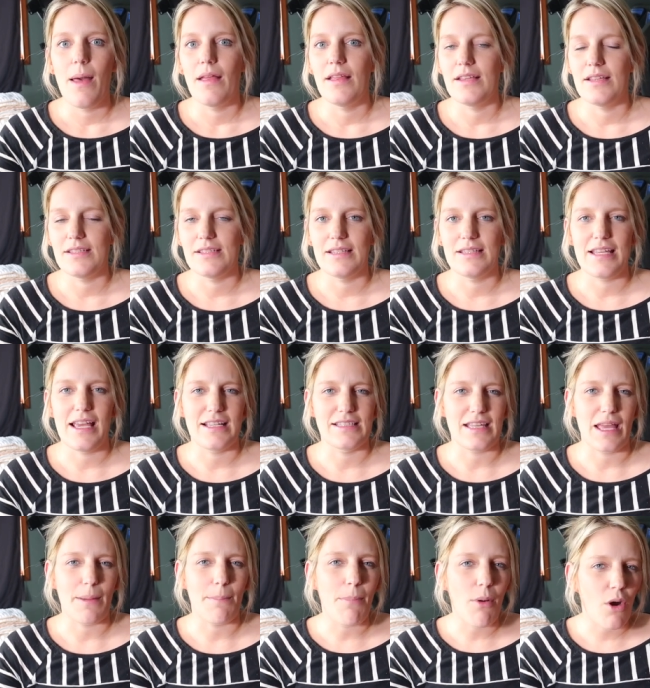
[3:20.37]
It takes
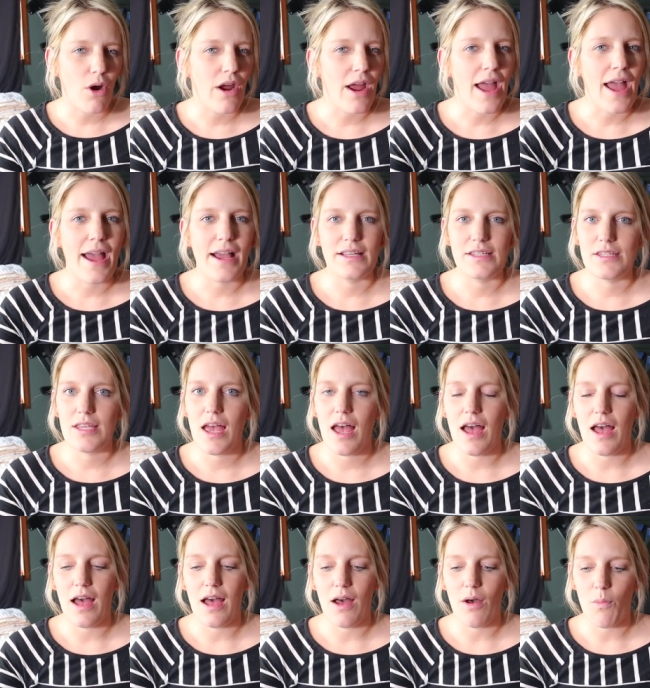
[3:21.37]
like borax,
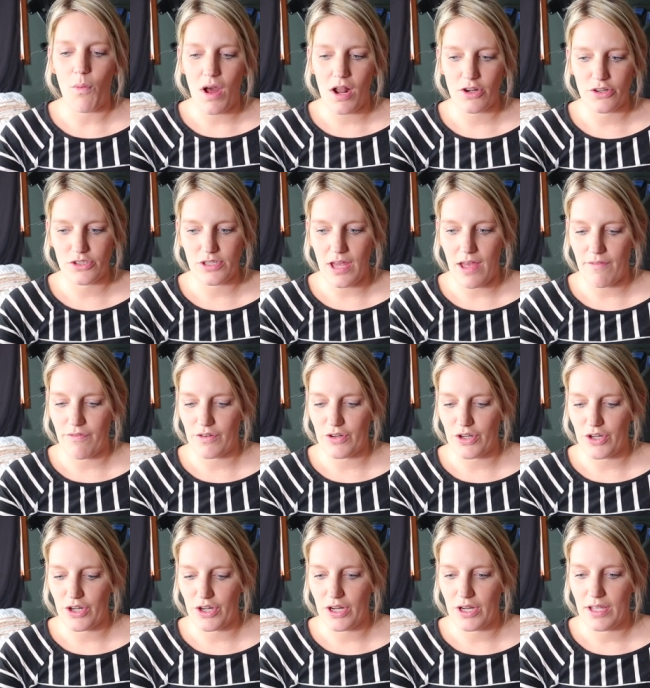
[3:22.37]
uh, water
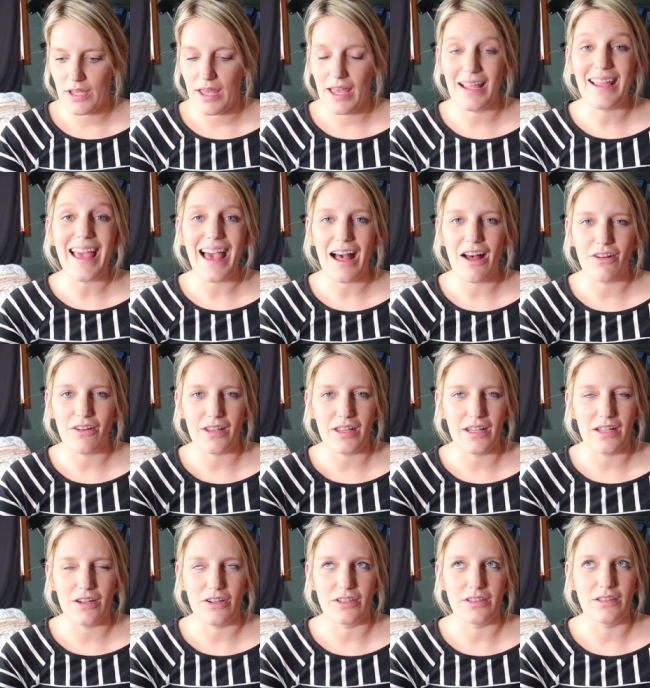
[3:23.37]
softener, and
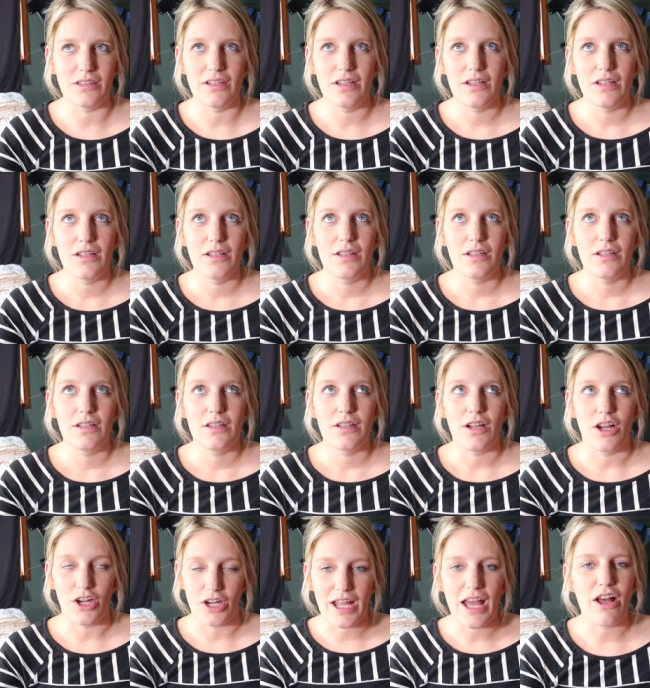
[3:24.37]
Calgon and
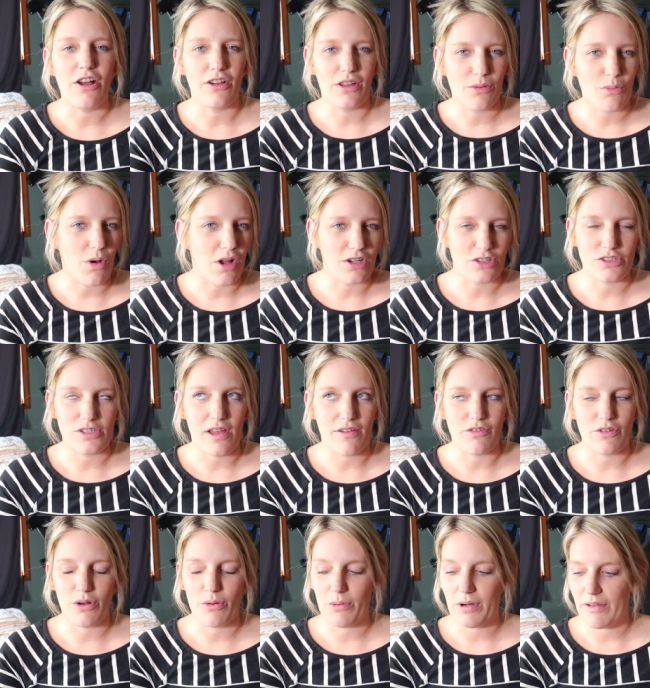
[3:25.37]
or Calgon water
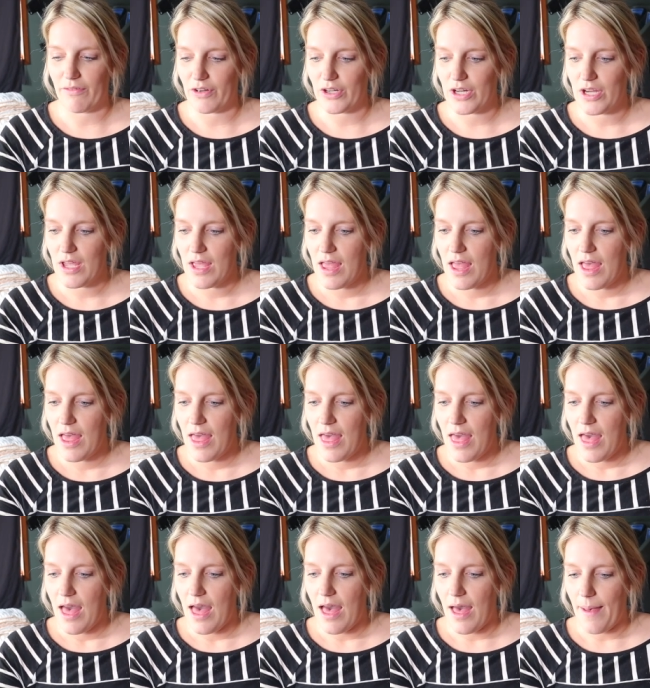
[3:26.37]
softener or whatever.
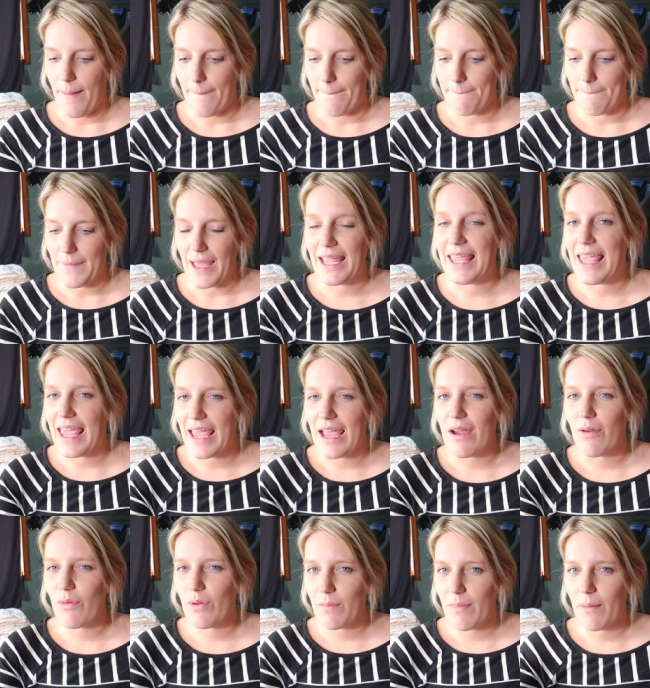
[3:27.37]
Um, I
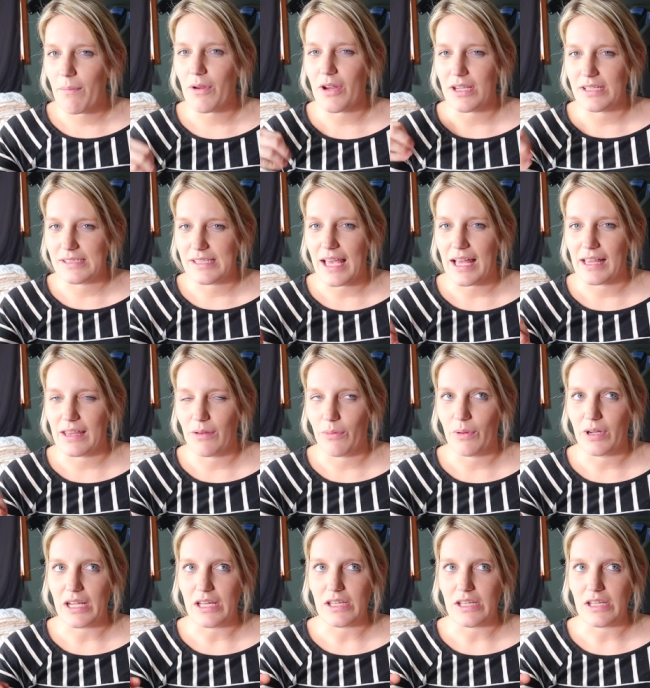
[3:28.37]
can't remember exactly what